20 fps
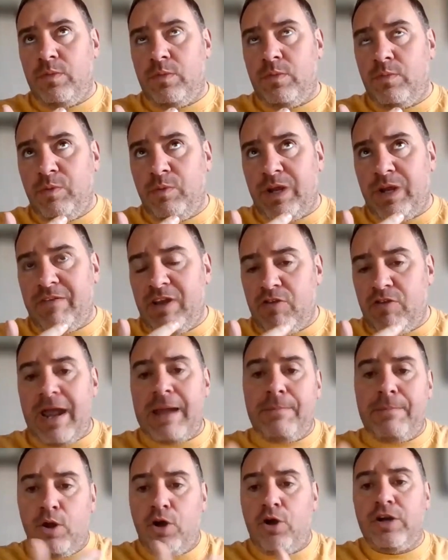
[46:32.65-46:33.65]
we were giving
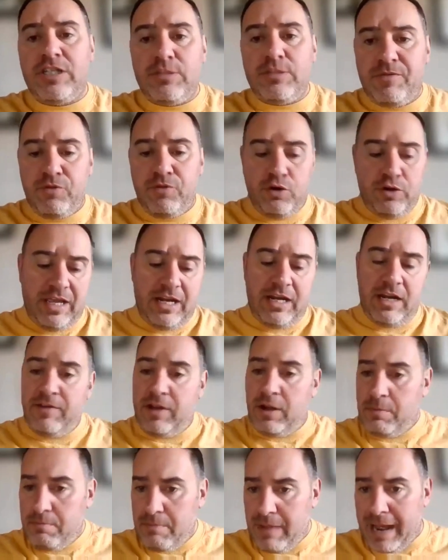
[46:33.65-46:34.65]
great plaudits before the
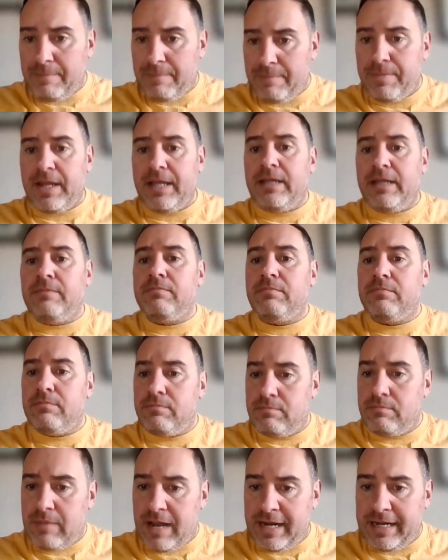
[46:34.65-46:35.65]
interview. Matt Pete,
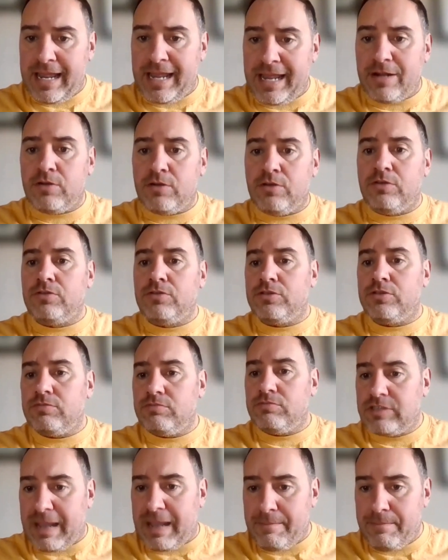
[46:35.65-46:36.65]
Mike Eccles,
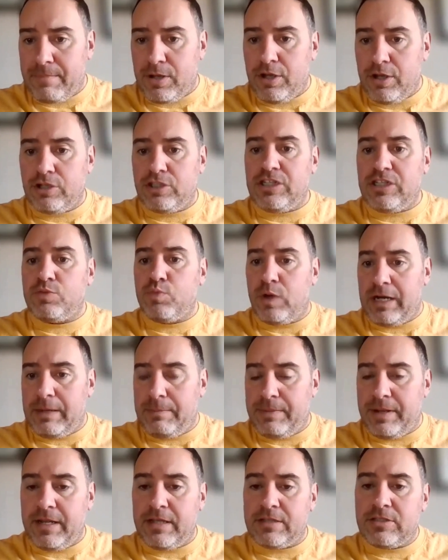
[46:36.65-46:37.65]
Sam Burgess, Willie
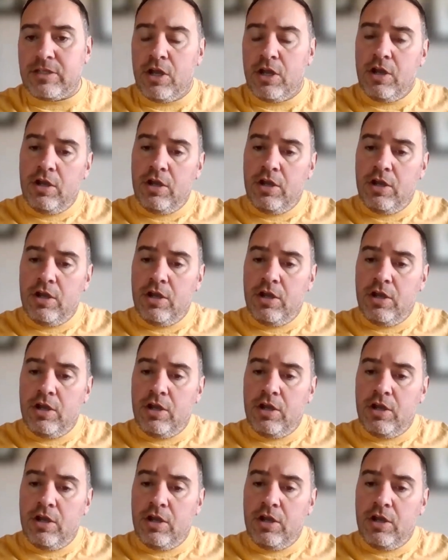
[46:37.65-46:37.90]
Peters,